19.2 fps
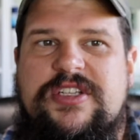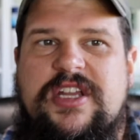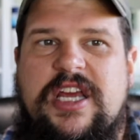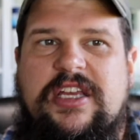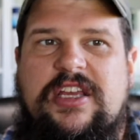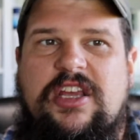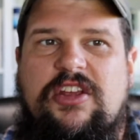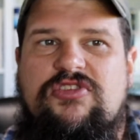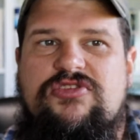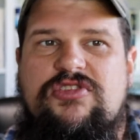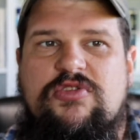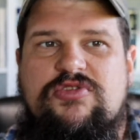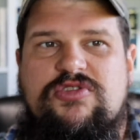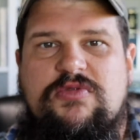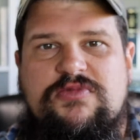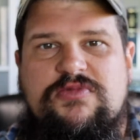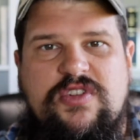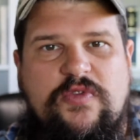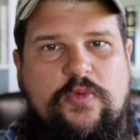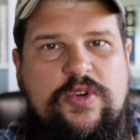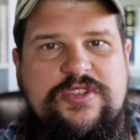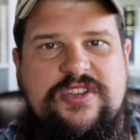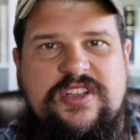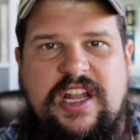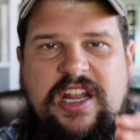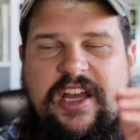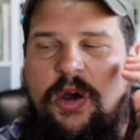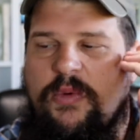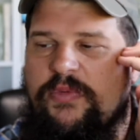taking, so some stuff wasn't
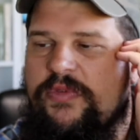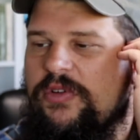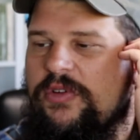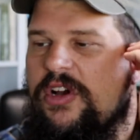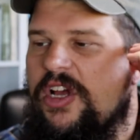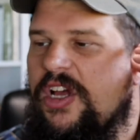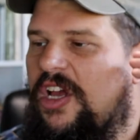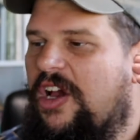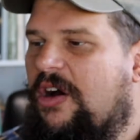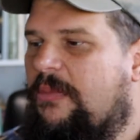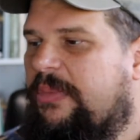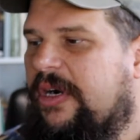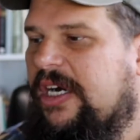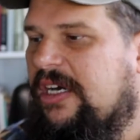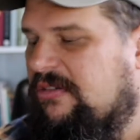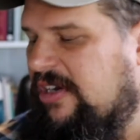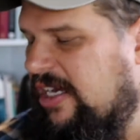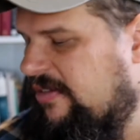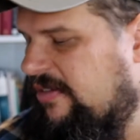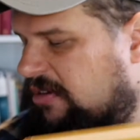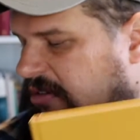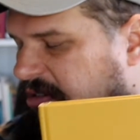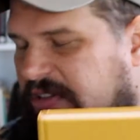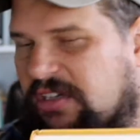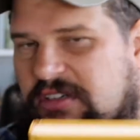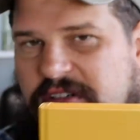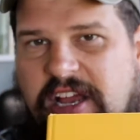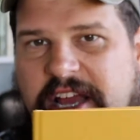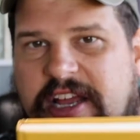that helpful, but
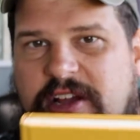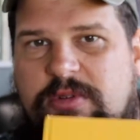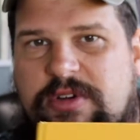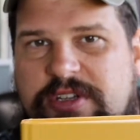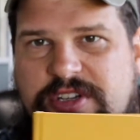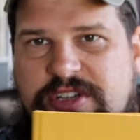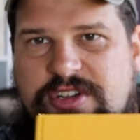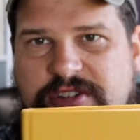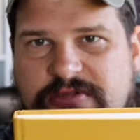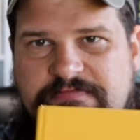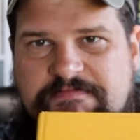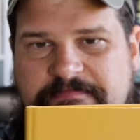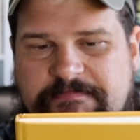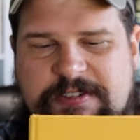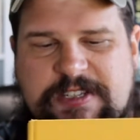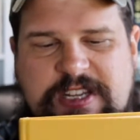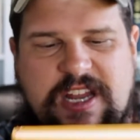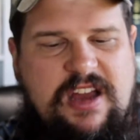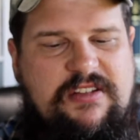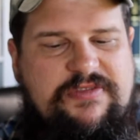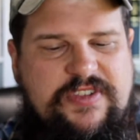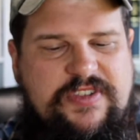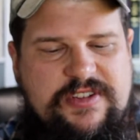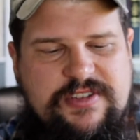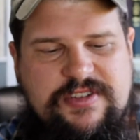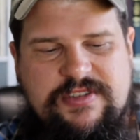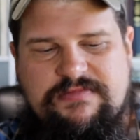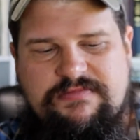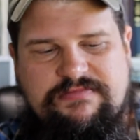the language stuff
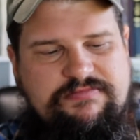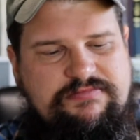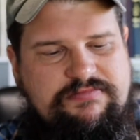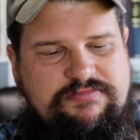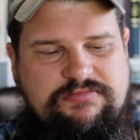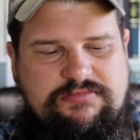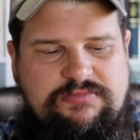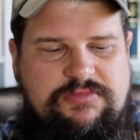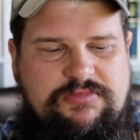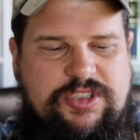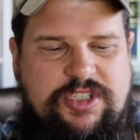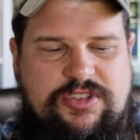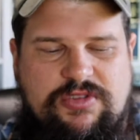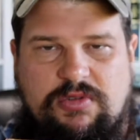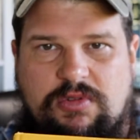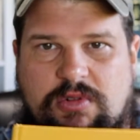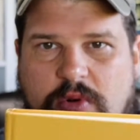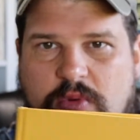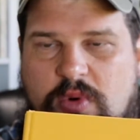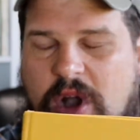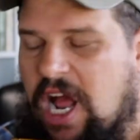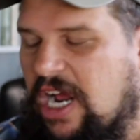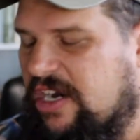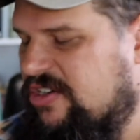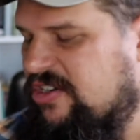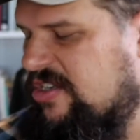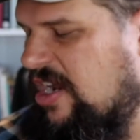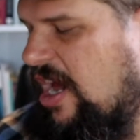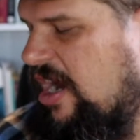is just
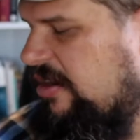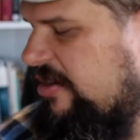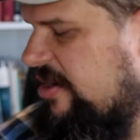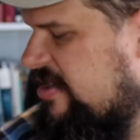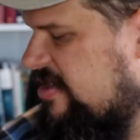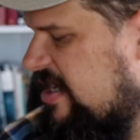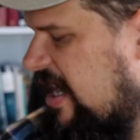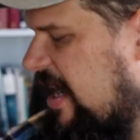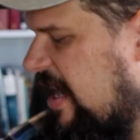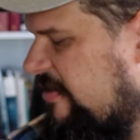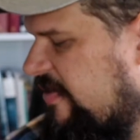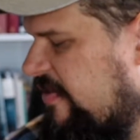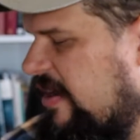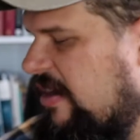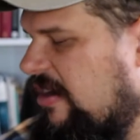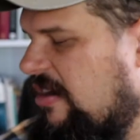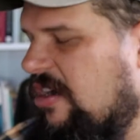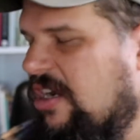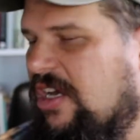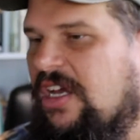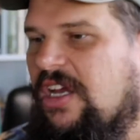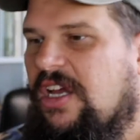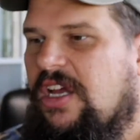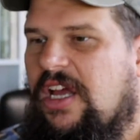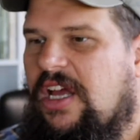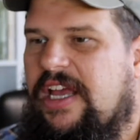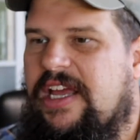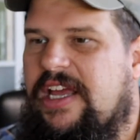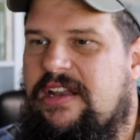rock solid inside of here.
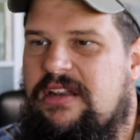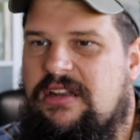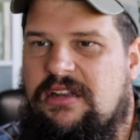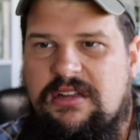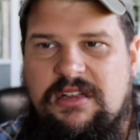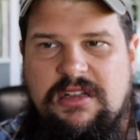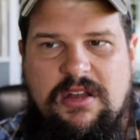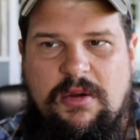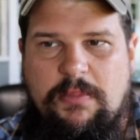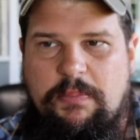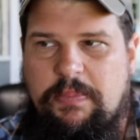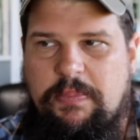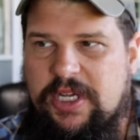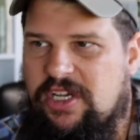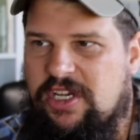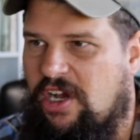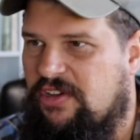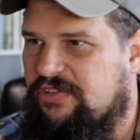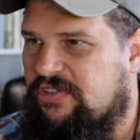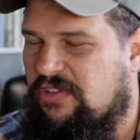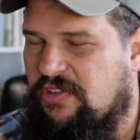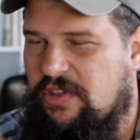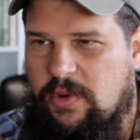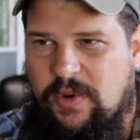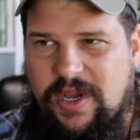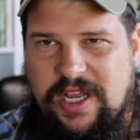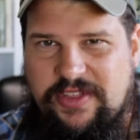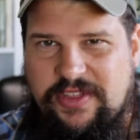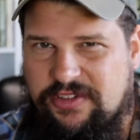And because of the
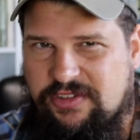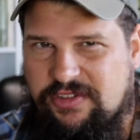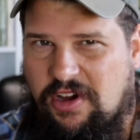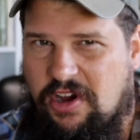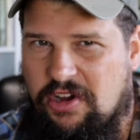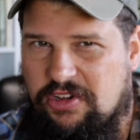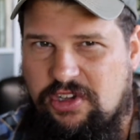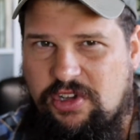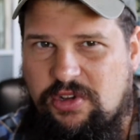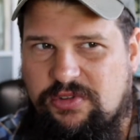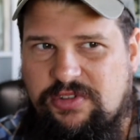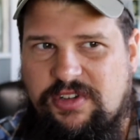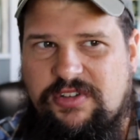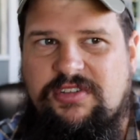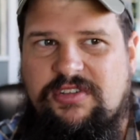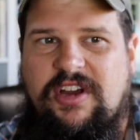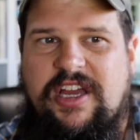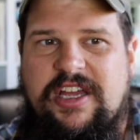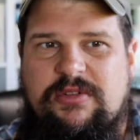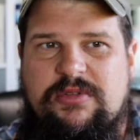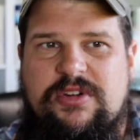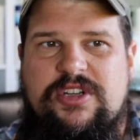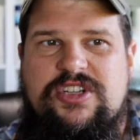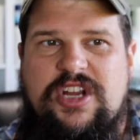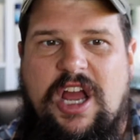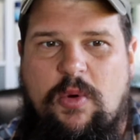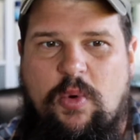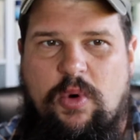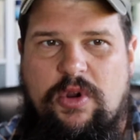way the song uses
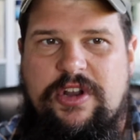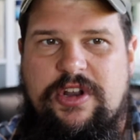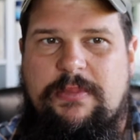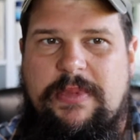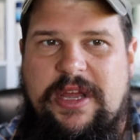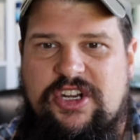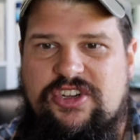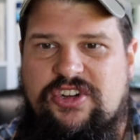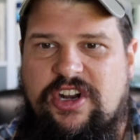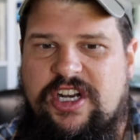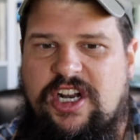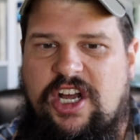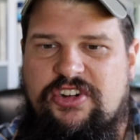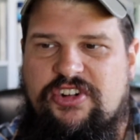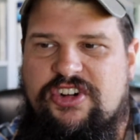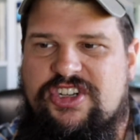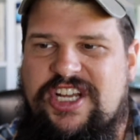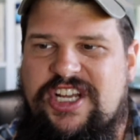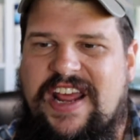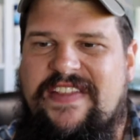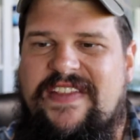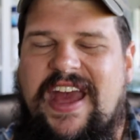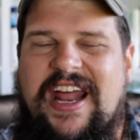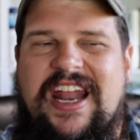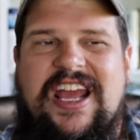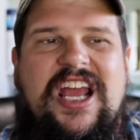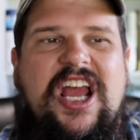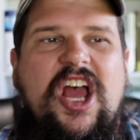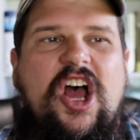language, I wanted to make sure I could understand
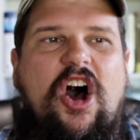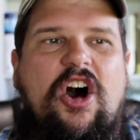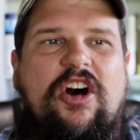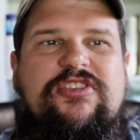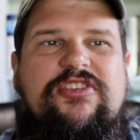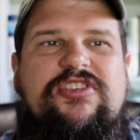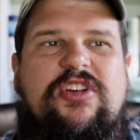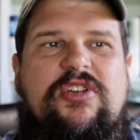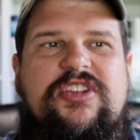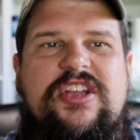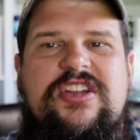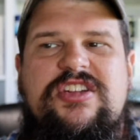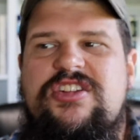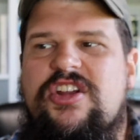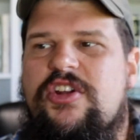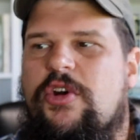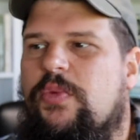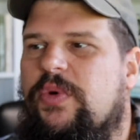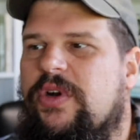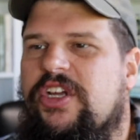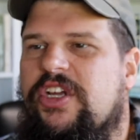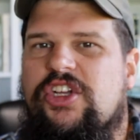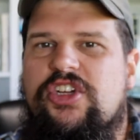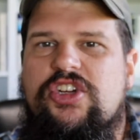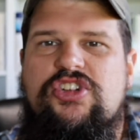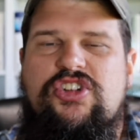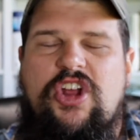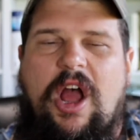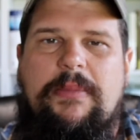that. Also, this did a really
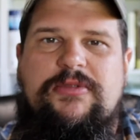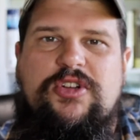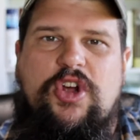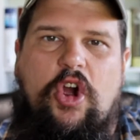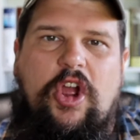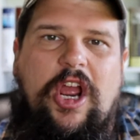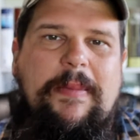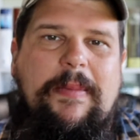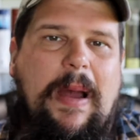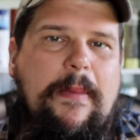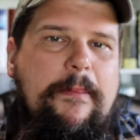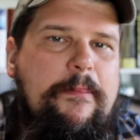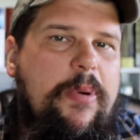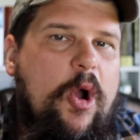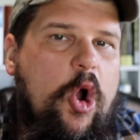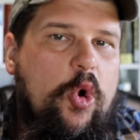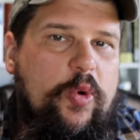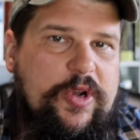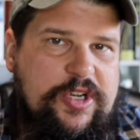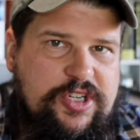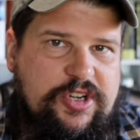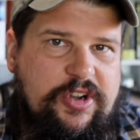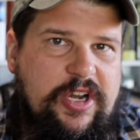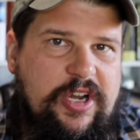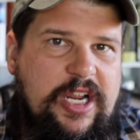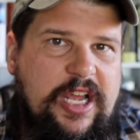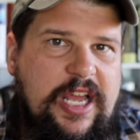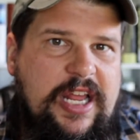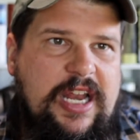good job talking about
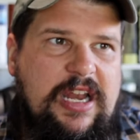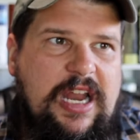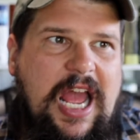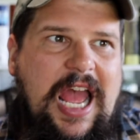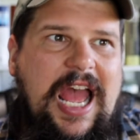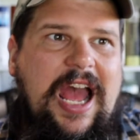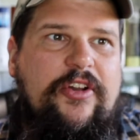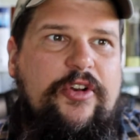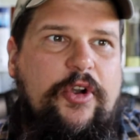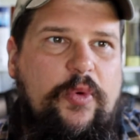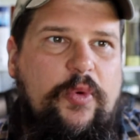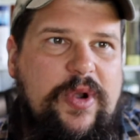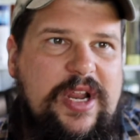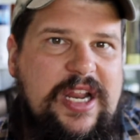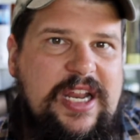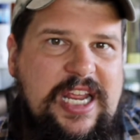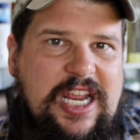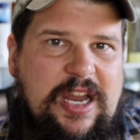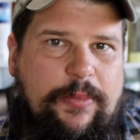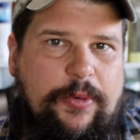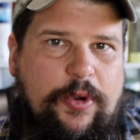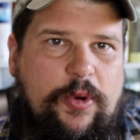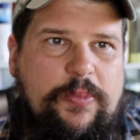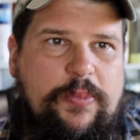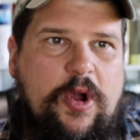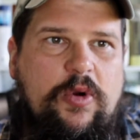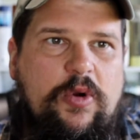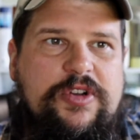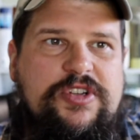poetry and how to read Hebrew
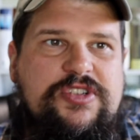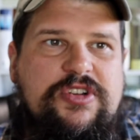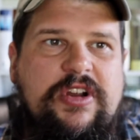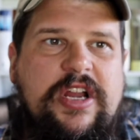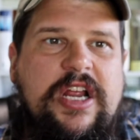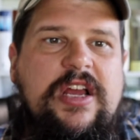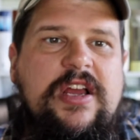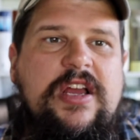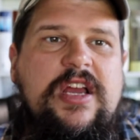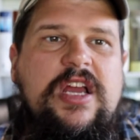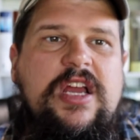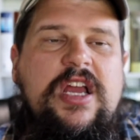poetry.